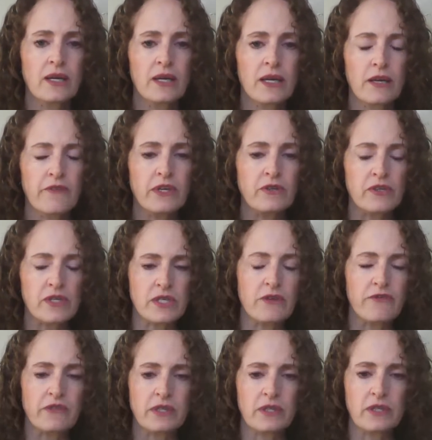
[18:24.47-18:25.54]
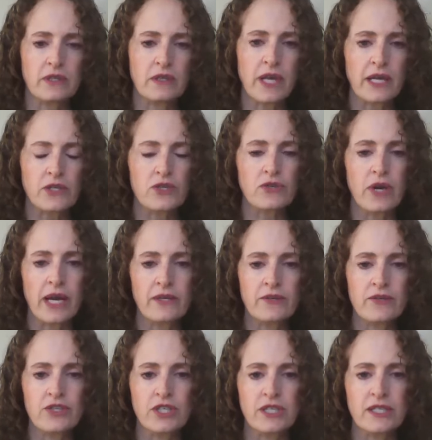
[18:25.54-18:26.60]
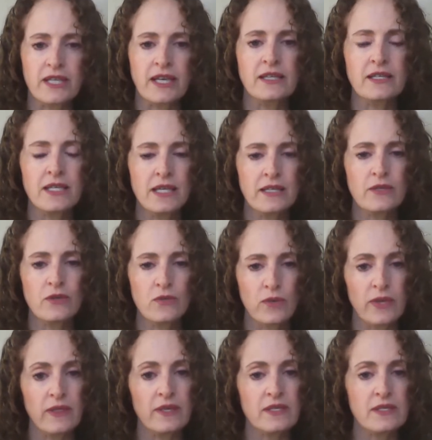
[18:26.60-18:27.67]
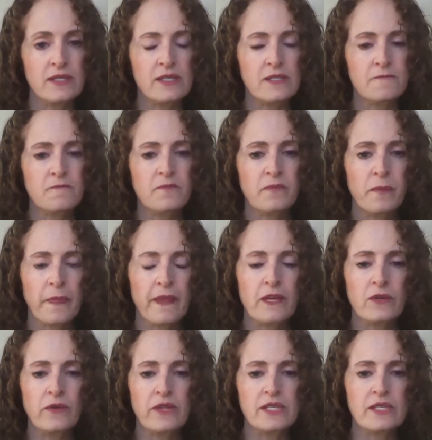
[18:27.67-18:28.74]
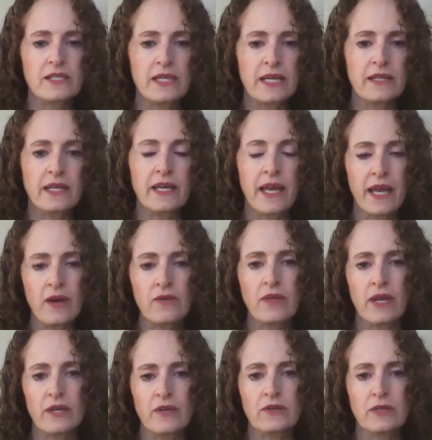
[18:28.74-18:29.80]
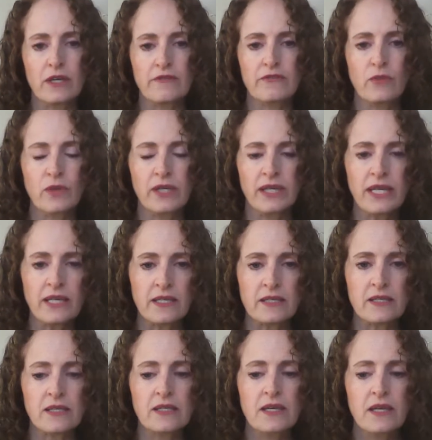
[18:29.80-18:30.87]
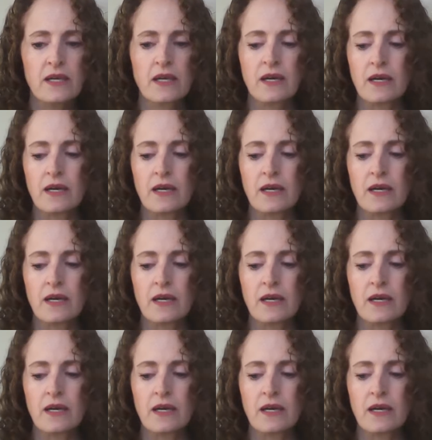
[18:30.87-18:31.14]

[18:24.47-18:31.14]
giving yourself a little extra energy to continue with this, this daily care that your loved one needs.